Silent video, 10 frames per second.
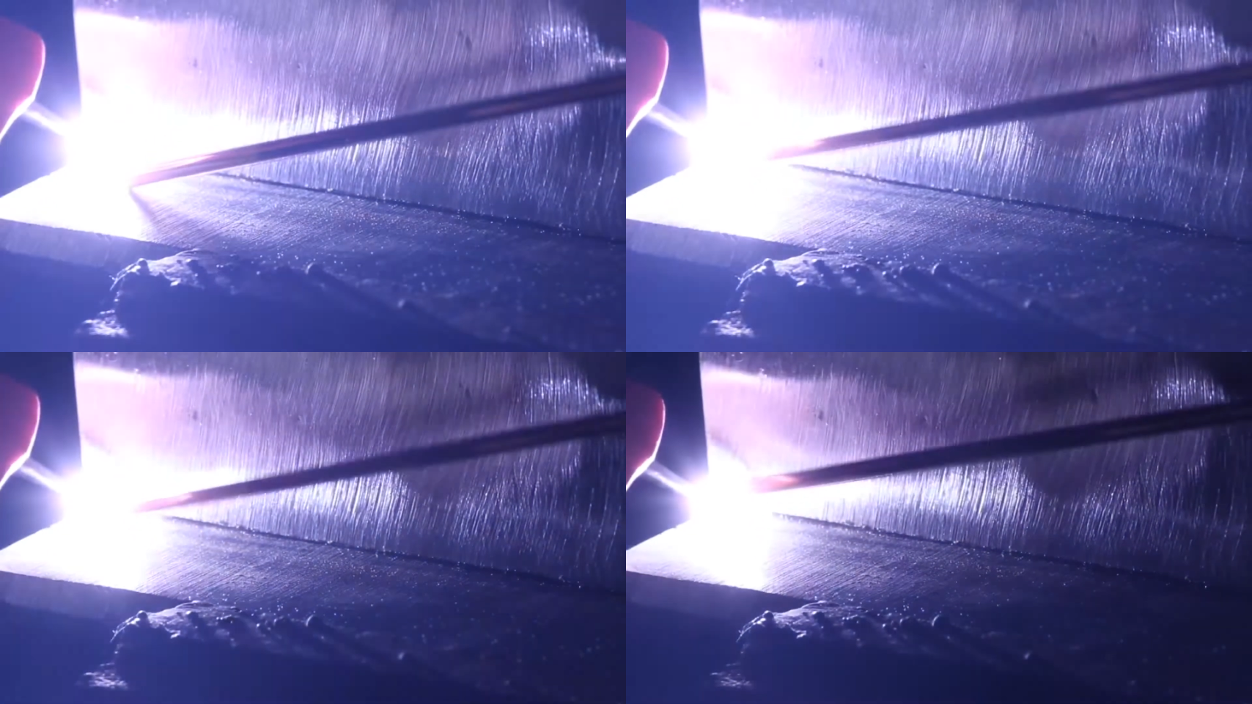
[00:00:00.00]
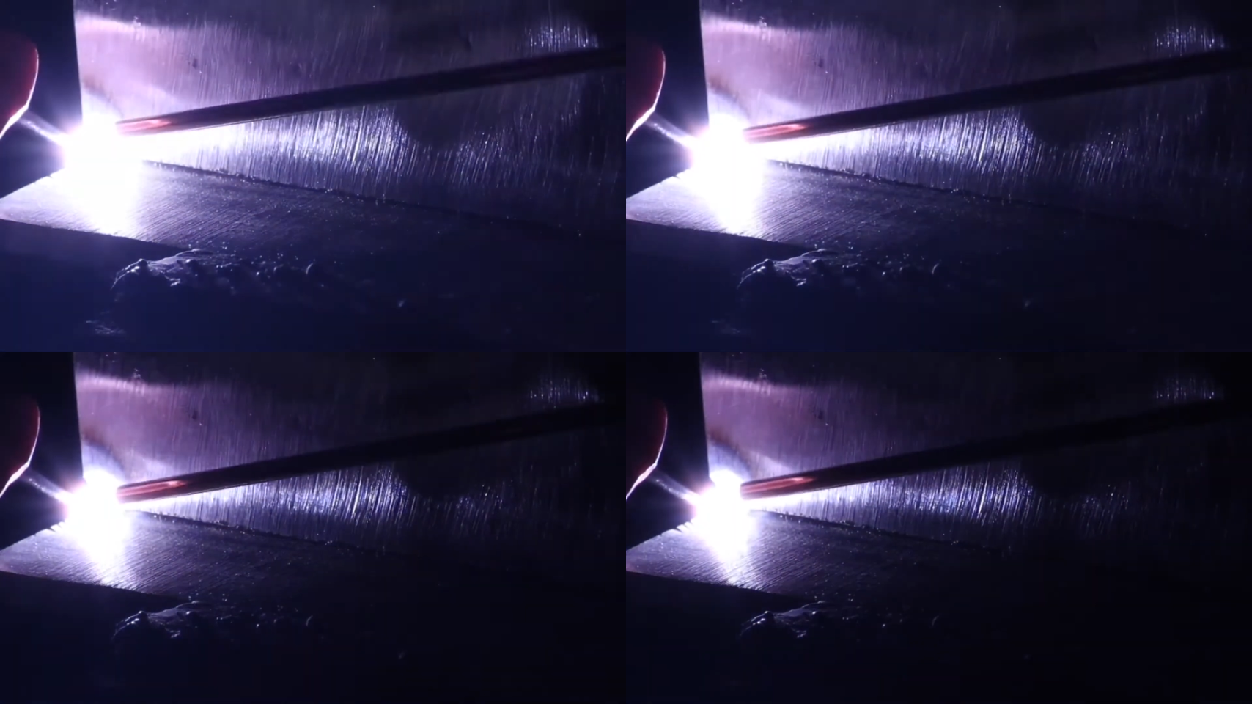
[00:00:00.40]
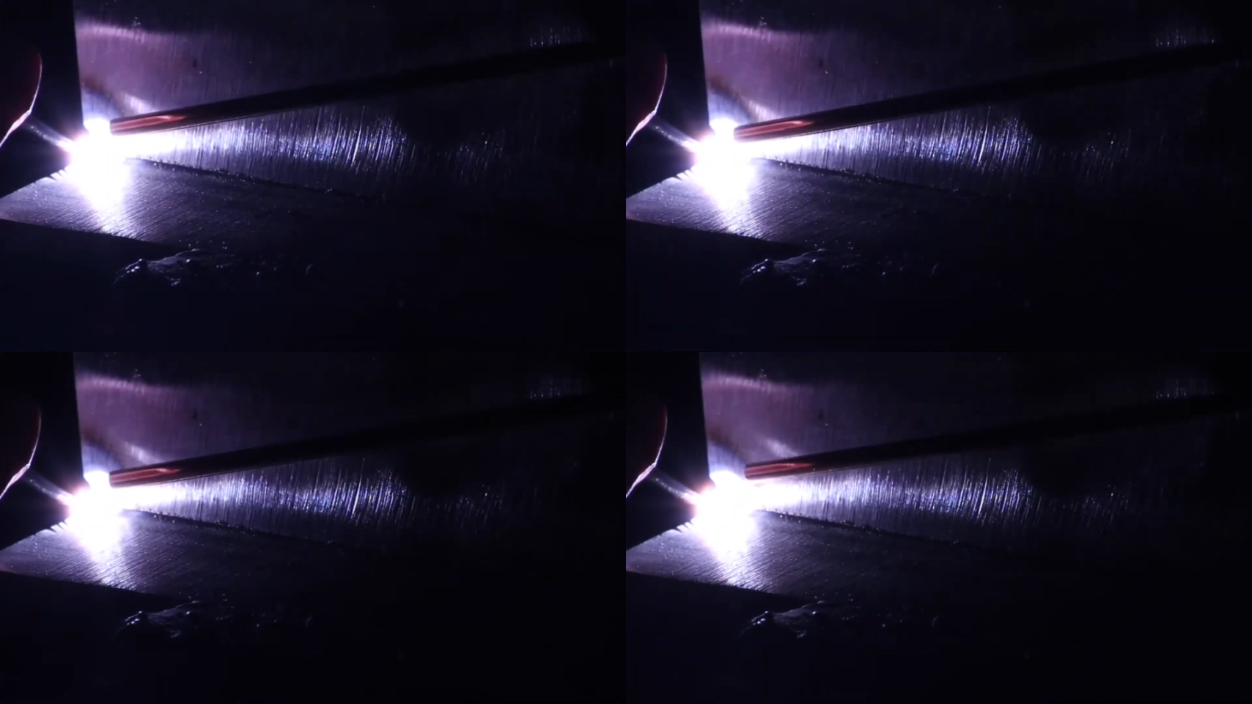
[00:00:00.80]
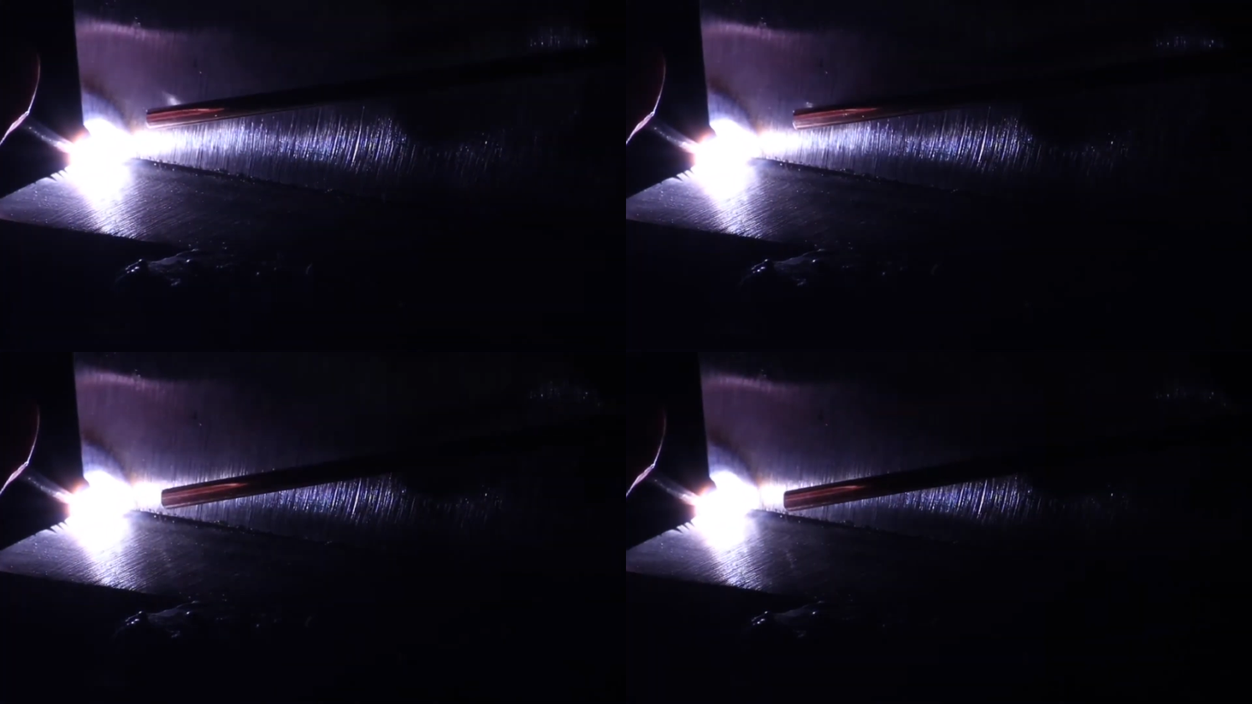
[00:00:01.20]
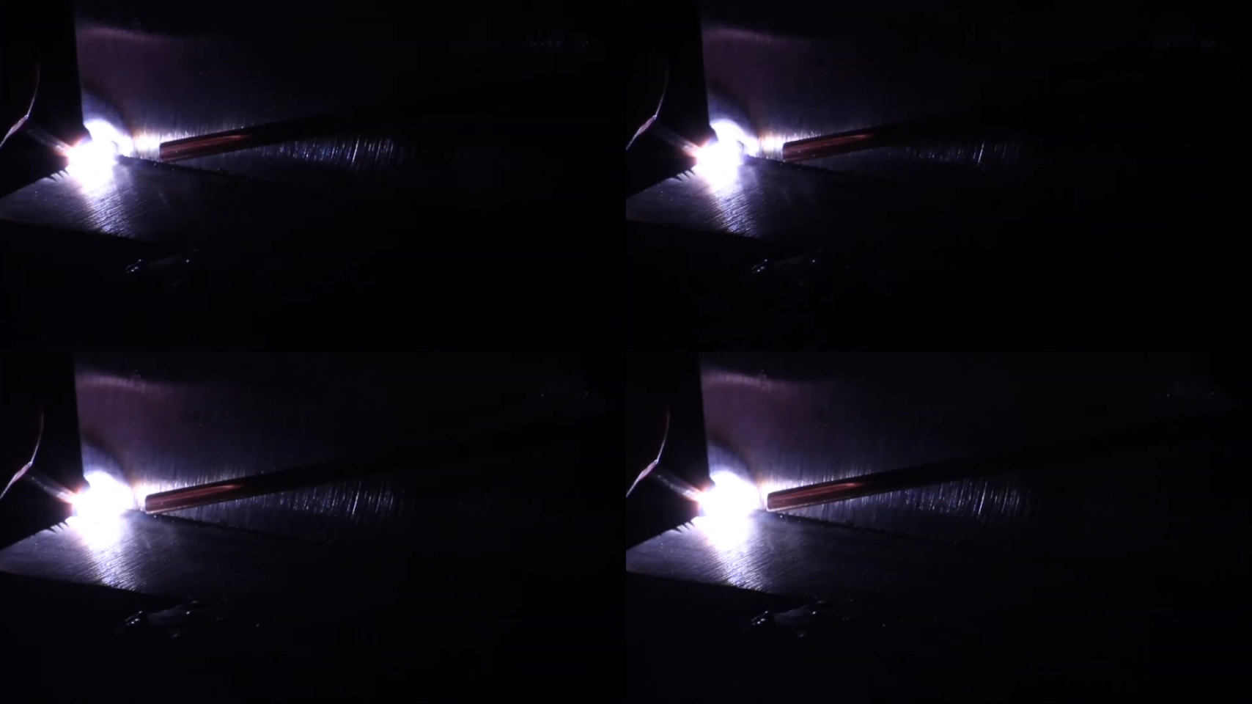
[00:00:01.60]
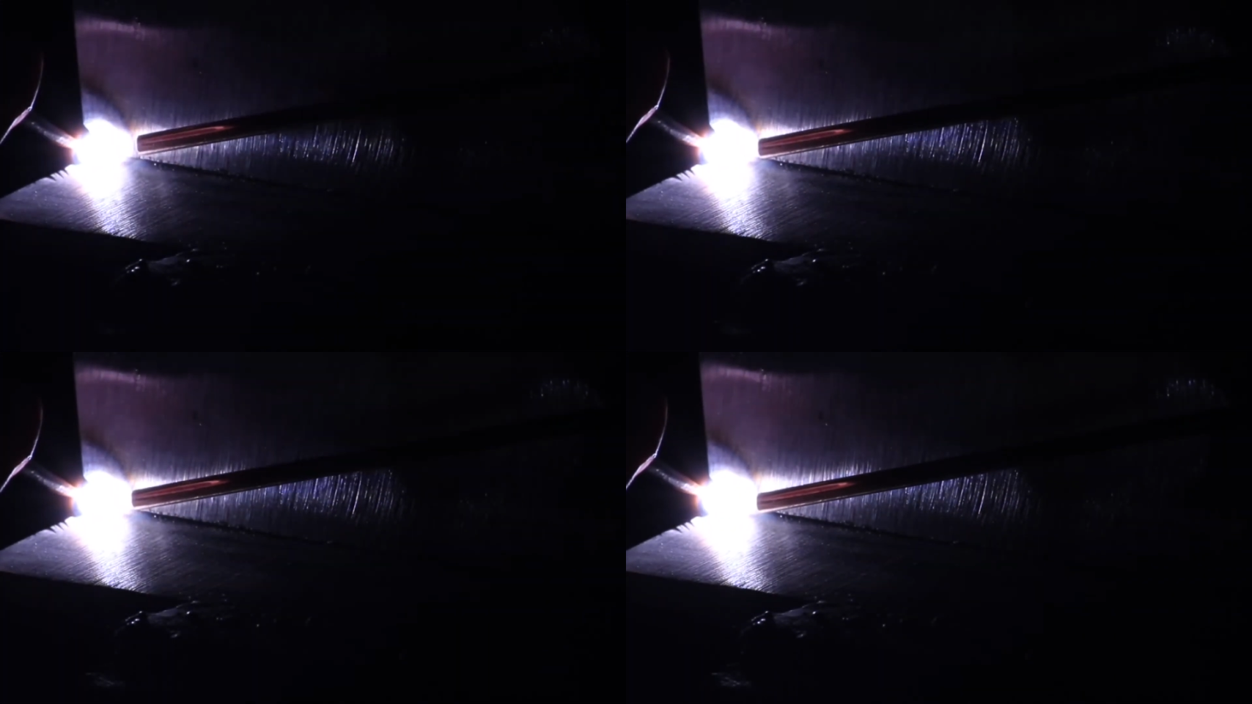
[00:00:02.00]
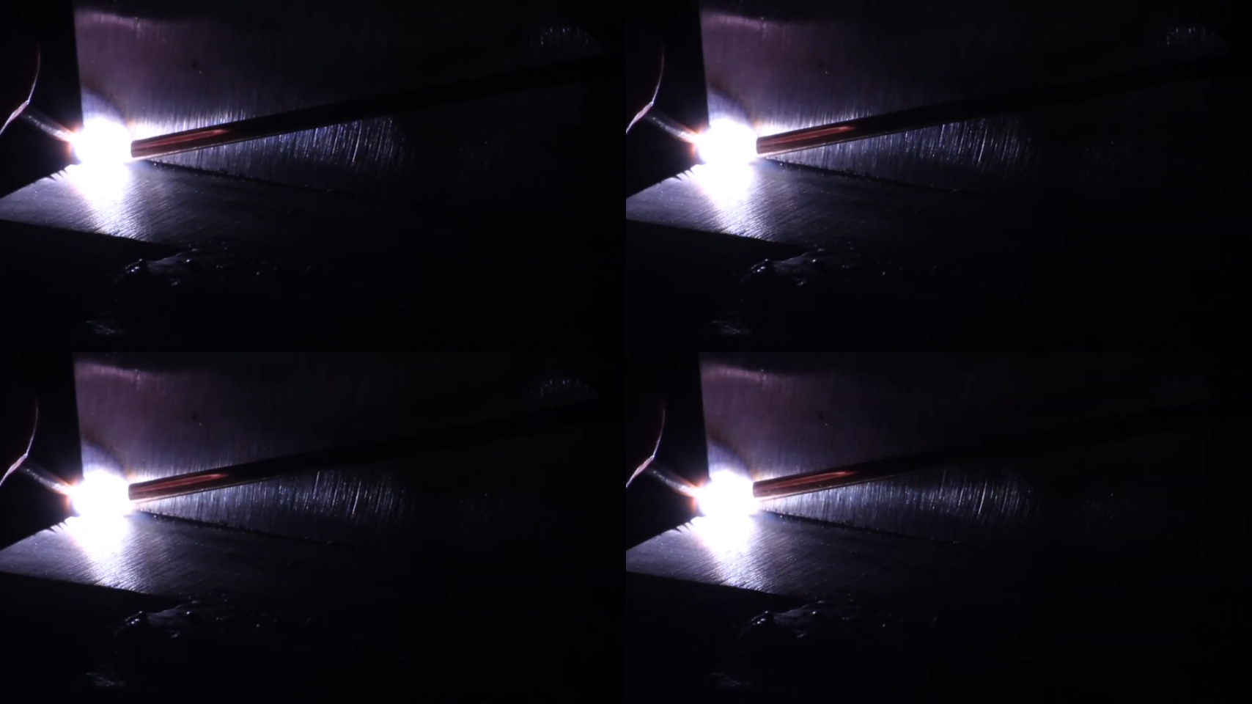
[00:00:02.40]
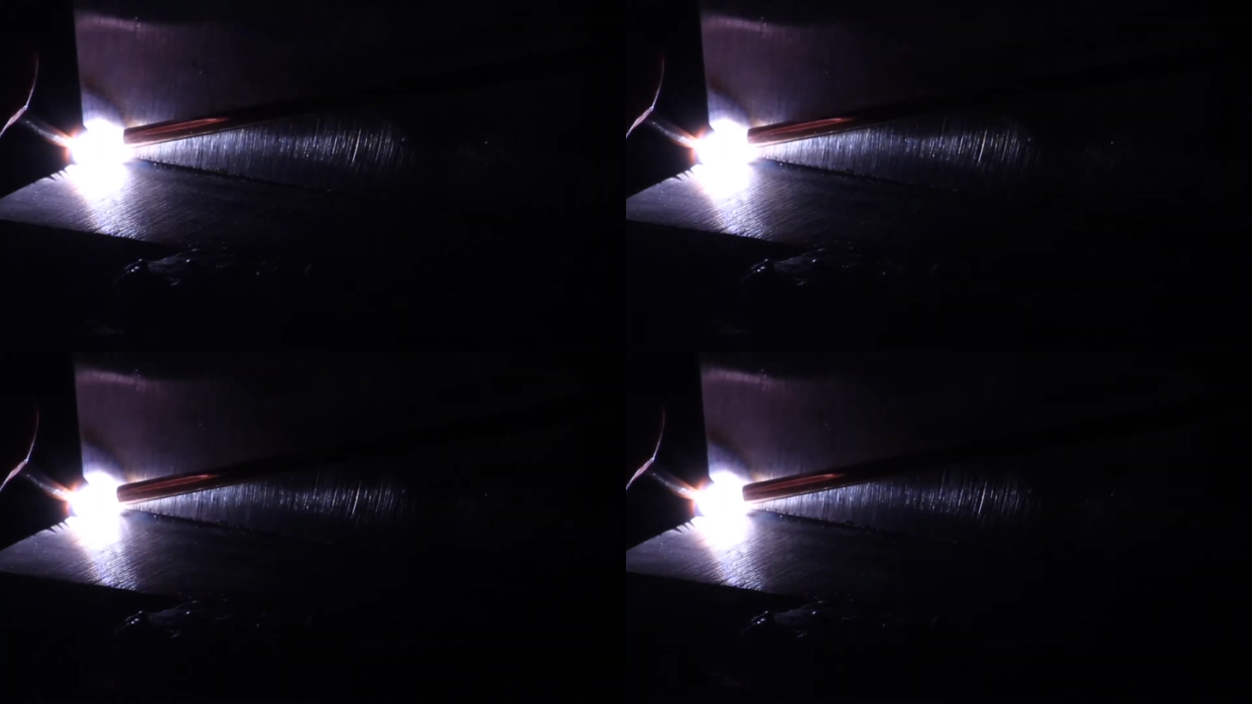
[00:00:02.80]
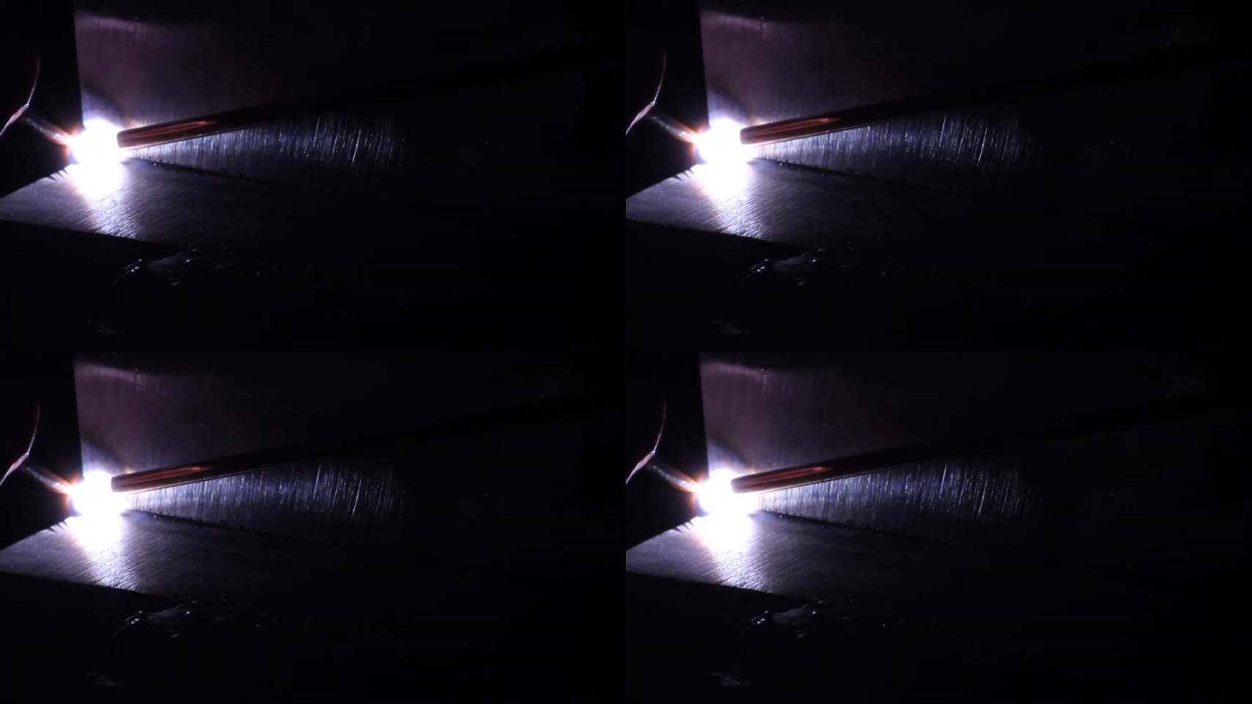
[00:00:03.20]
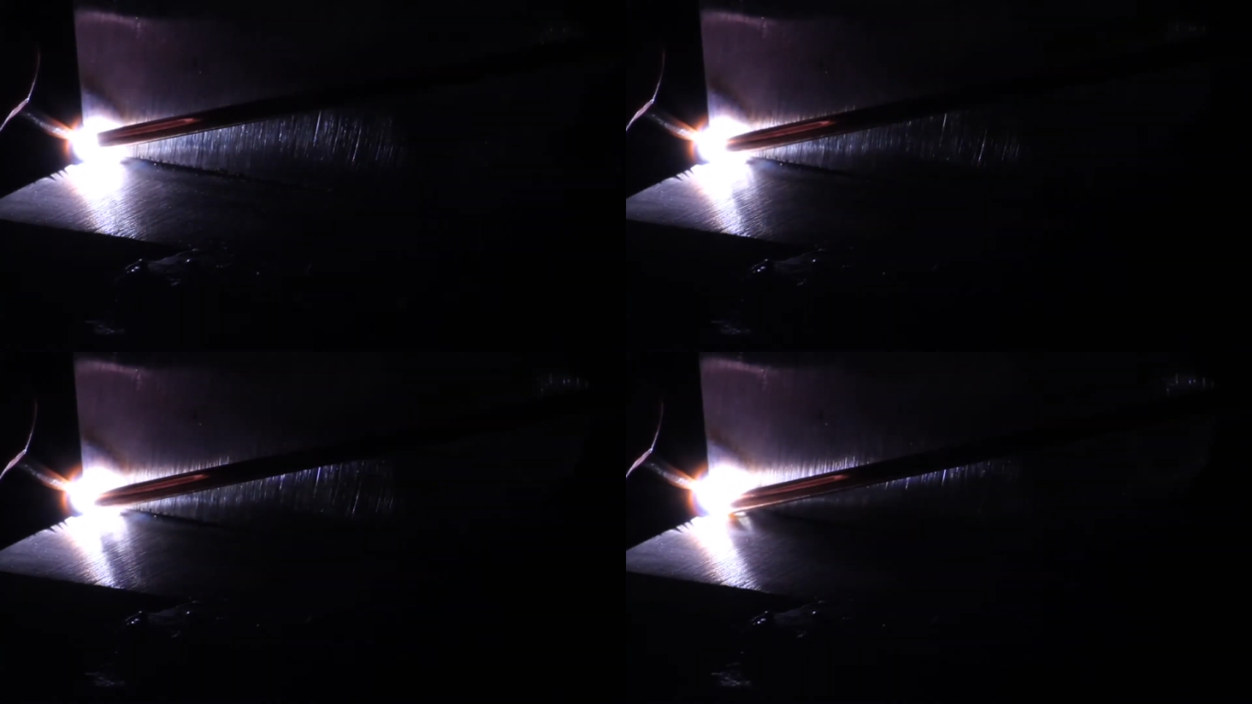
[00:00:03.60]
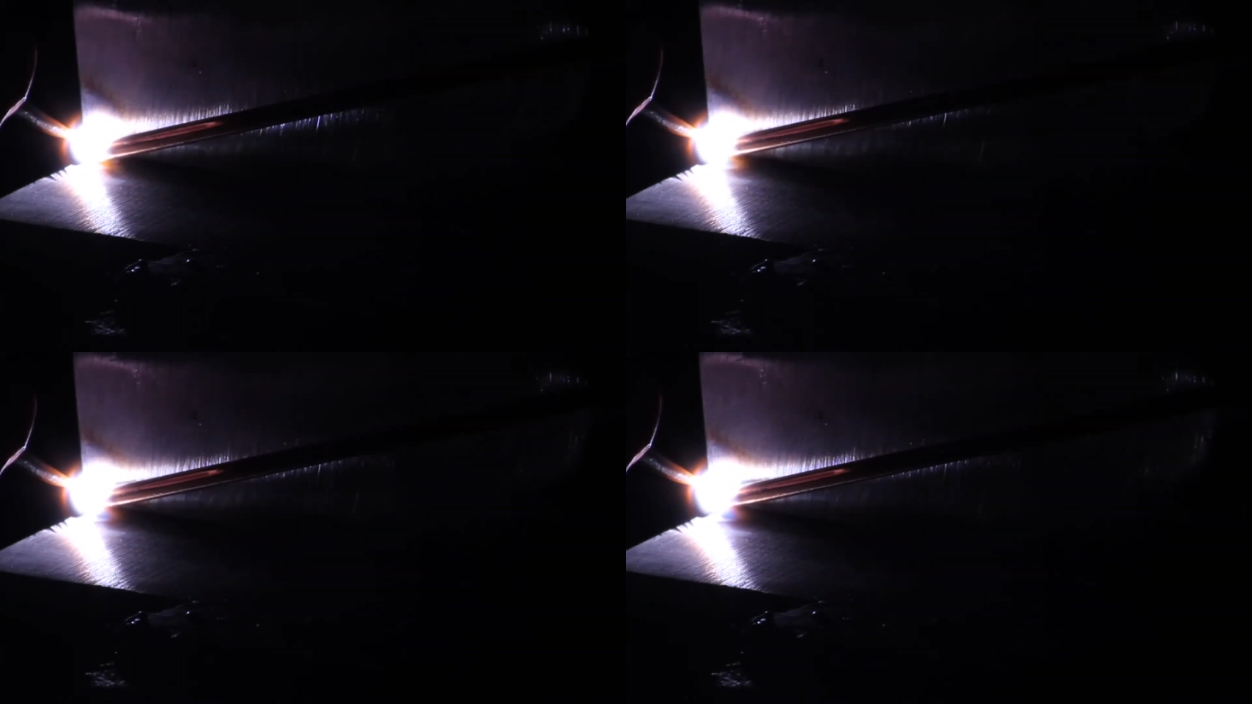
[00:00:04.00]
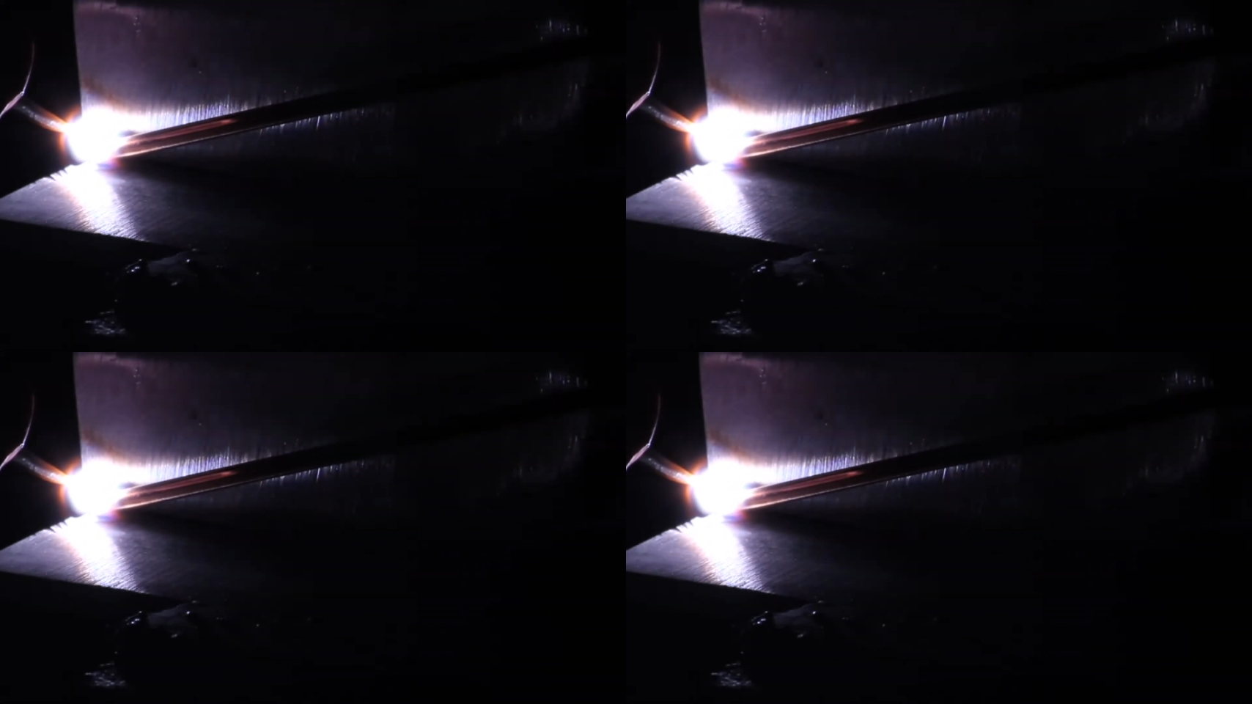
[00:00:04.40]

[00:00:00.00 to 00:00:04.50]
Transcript: (no speaker visible)